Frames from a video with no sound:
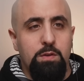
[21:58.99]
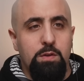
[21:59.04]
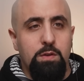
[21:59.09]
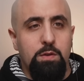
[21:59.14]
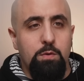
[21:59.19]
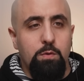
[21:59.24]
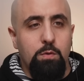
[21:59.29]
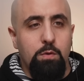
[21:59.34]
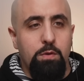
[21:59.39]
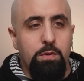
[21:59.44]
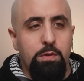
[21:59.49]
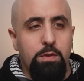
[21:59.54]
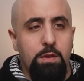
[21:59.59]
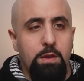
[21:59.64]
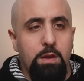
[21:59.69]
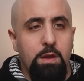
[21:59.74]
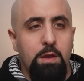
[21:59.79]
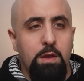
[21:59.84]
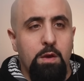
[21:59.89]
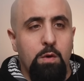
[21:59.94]
to the north,
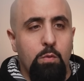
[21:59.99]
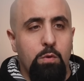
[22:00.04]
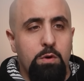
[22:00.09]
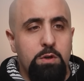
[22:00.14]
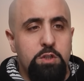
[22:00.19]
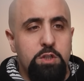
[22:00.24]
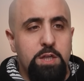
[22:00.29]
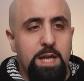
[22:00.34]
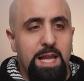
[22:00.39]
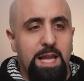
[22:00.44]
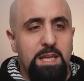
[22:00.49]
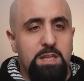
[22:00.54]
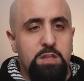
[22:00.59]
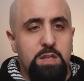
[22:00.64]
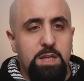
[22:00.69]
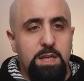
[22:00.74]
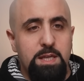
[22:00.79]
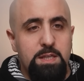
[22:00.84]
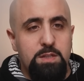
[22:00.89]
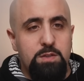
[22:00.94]
were
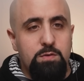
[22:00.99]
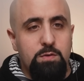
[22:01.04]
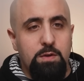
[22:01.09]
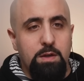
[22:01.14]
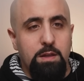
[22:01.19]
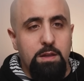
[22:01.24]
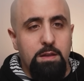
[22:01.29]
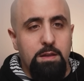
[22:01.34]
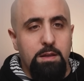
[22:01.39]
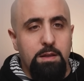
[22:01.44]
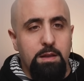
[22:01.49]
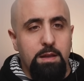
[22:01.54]
challenging Israel.